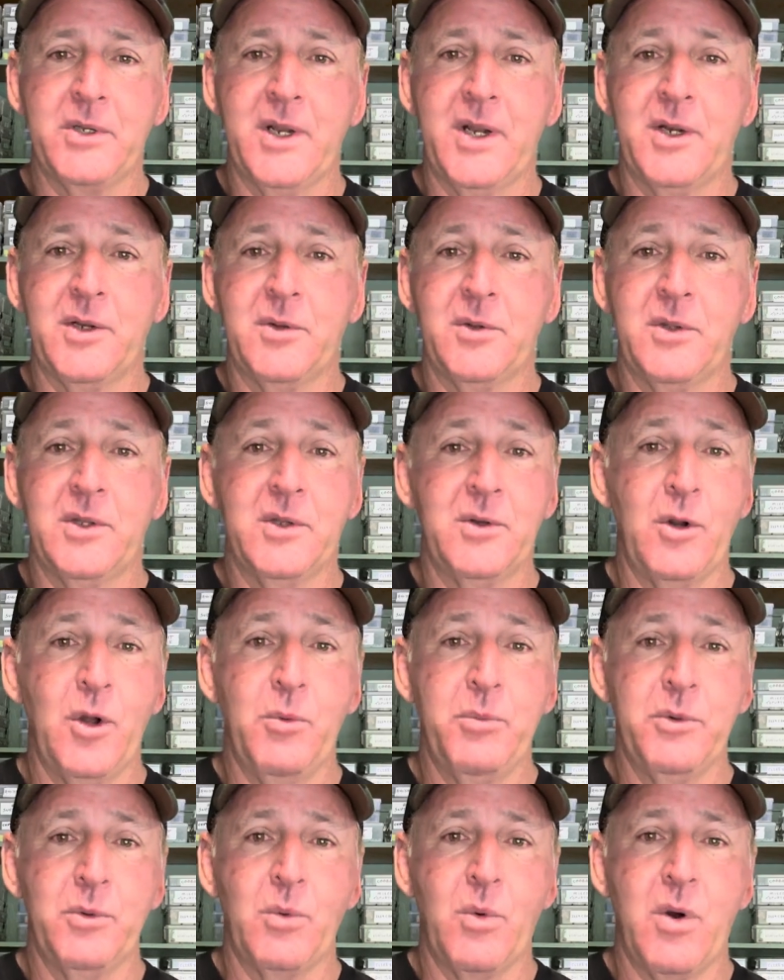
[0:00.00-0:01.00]
around in
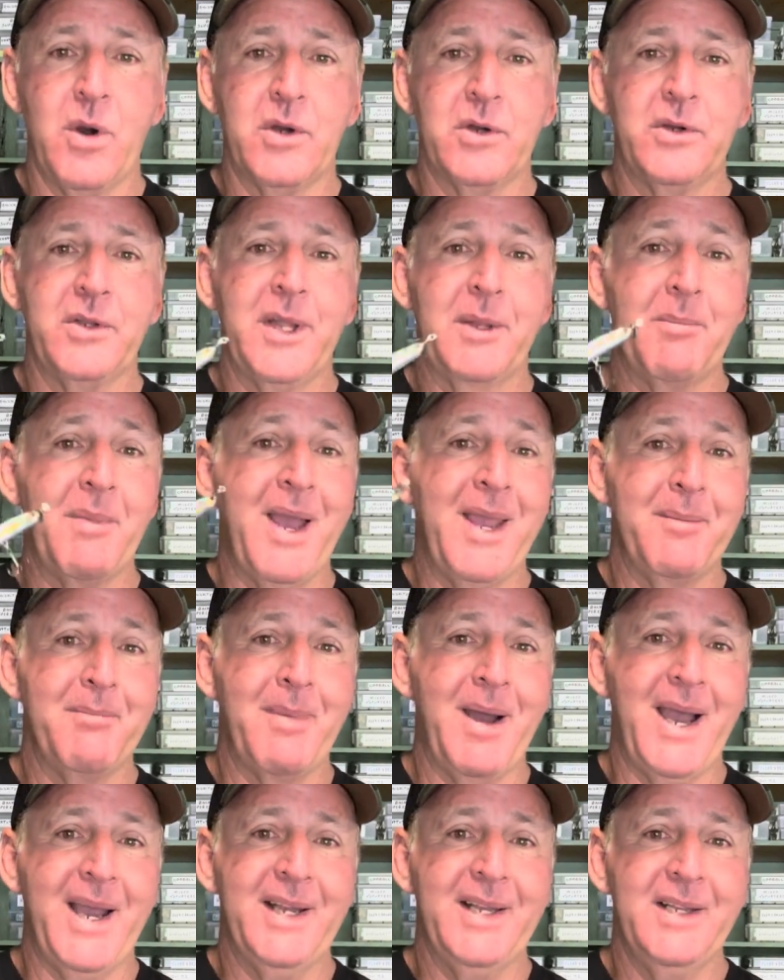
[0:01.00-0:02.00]
open water. They might
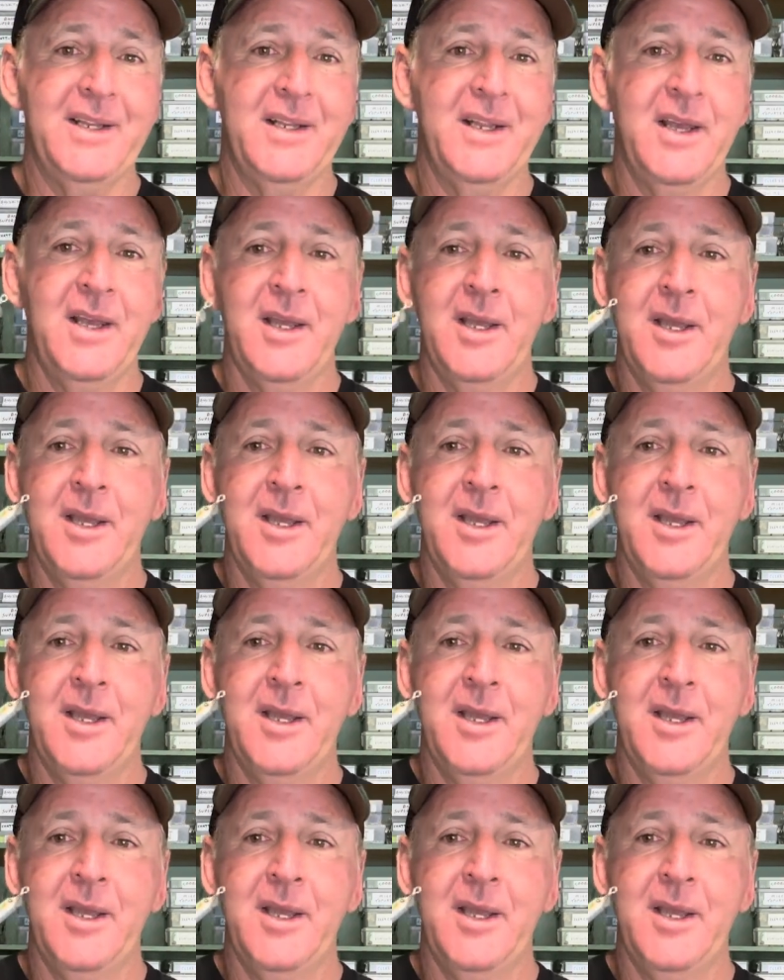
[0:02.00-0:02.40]
bite it.